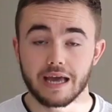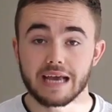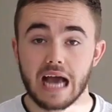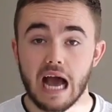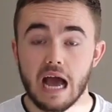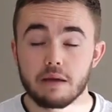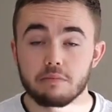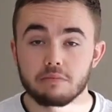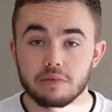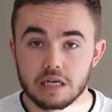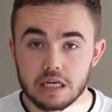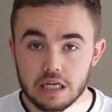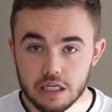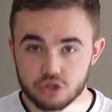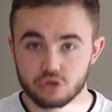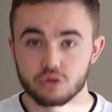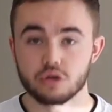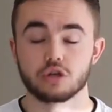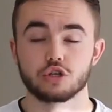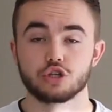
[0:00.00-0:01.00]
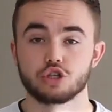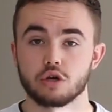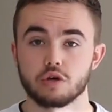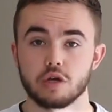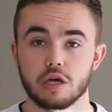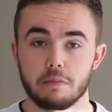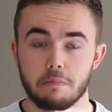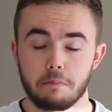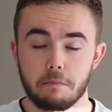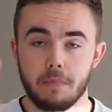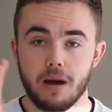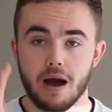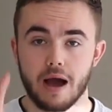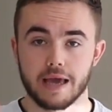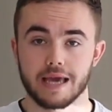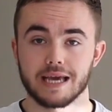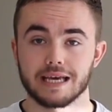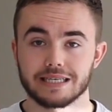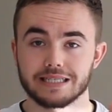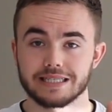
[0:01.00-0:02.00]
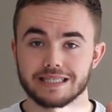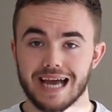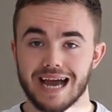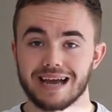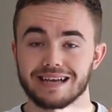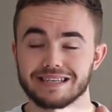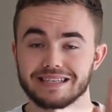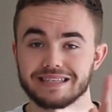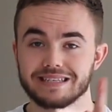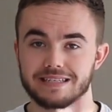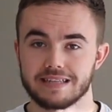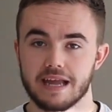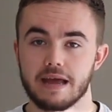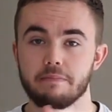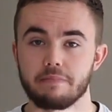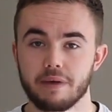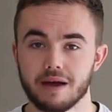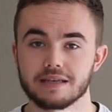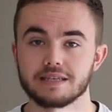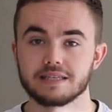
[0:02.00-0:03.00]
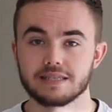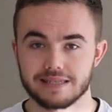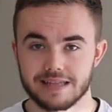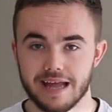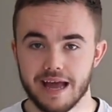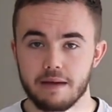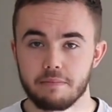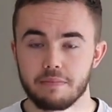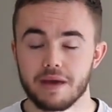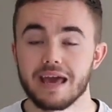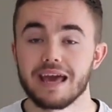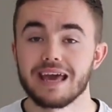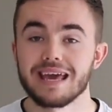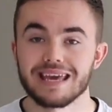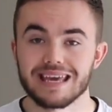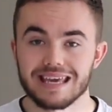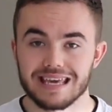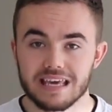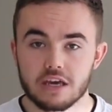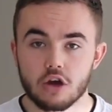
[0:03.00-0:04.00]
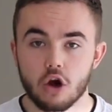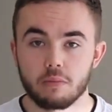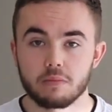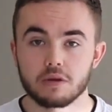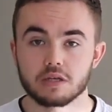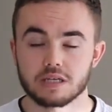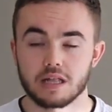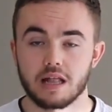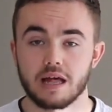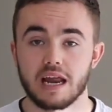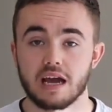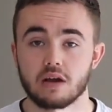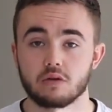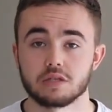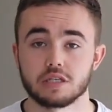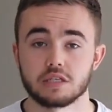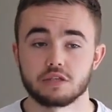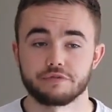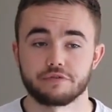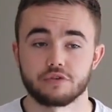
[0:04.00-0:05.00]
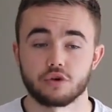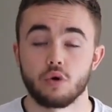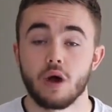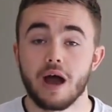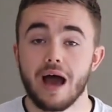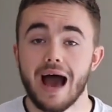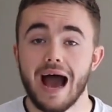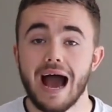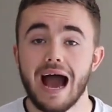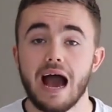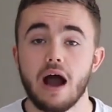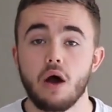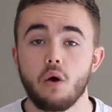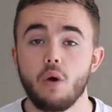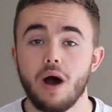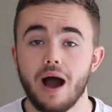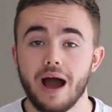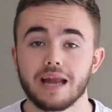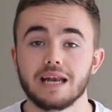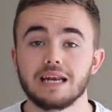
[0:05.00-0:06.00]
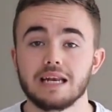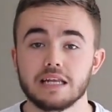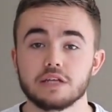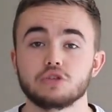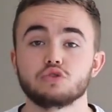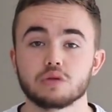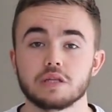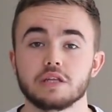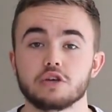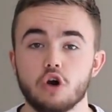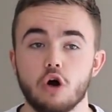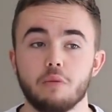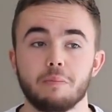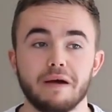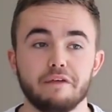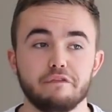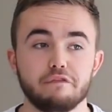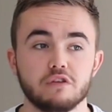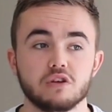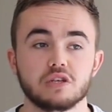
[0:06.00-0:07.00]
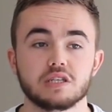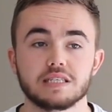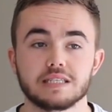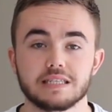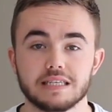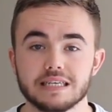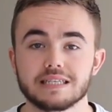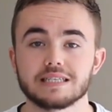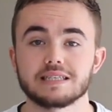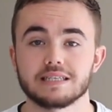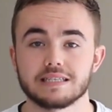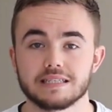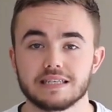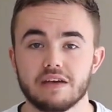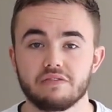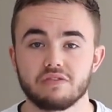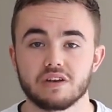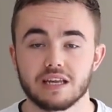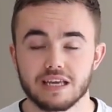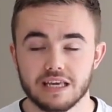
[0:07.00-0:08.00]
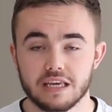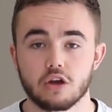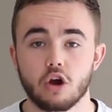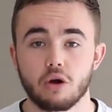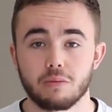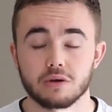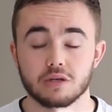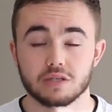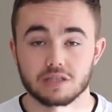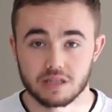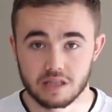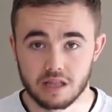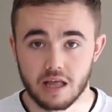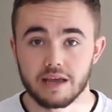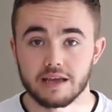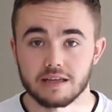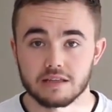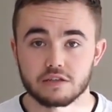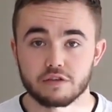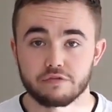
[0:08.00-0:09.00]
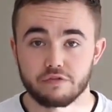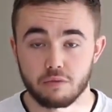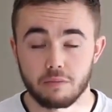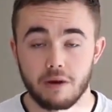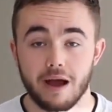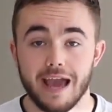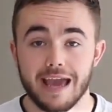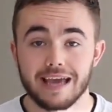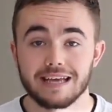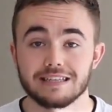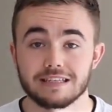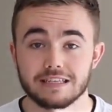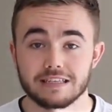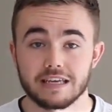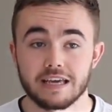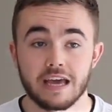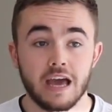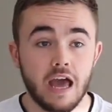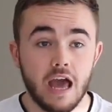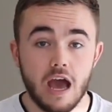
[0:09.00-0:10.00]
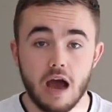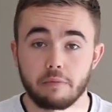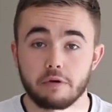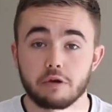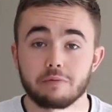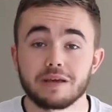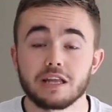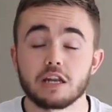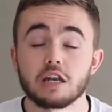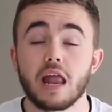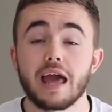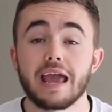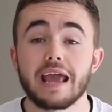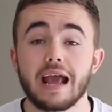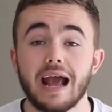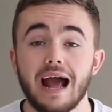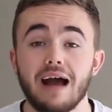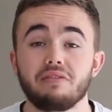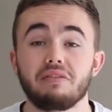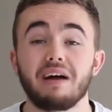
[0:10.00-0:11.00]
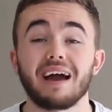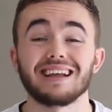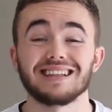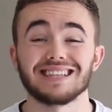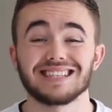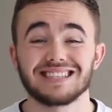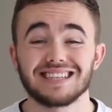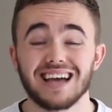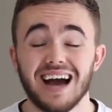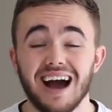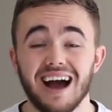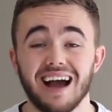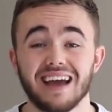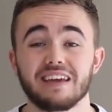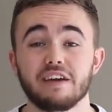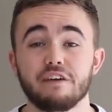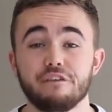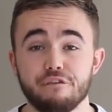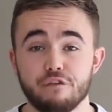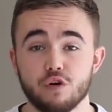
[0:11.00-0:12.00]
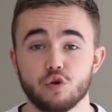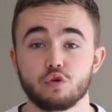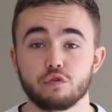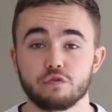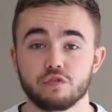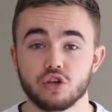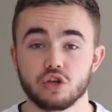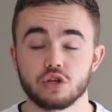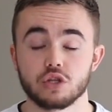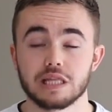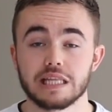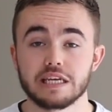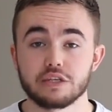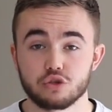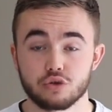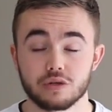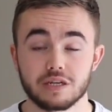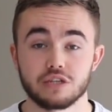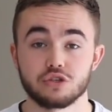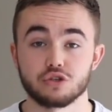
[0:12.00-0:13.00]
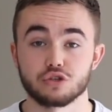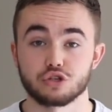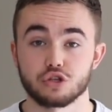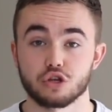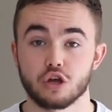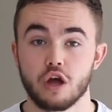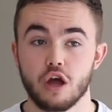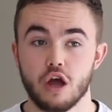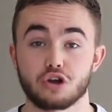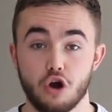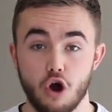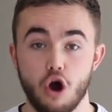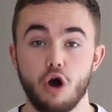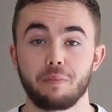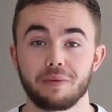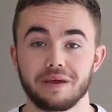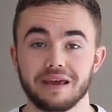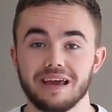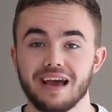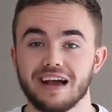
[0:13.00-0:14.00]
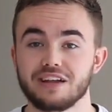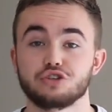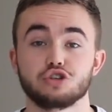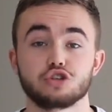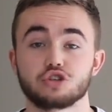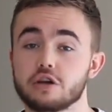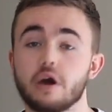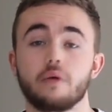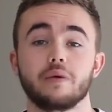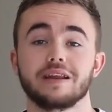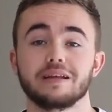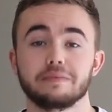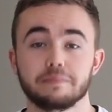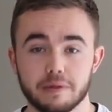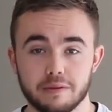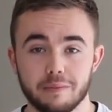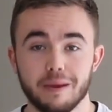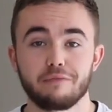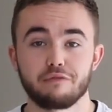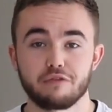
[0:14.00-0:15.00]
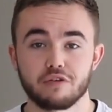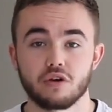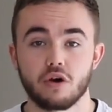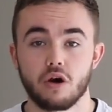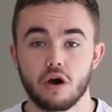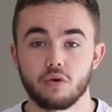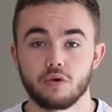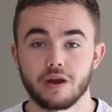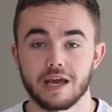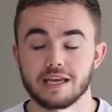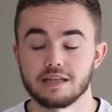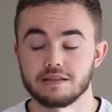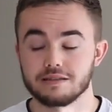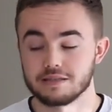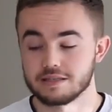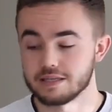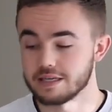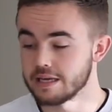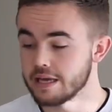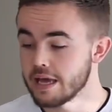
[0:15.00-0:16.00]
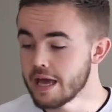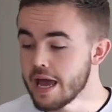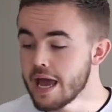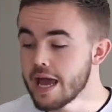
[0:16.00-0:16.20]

Like, I'm literally going to show you my exact step-by-step e-commerce client acquisition funnel, how I literally got my first 6 to 7 e-commerce clients for my agency. I'm going to be laying out that entire funnel for you literally just to copy and just go and implement for your own agency.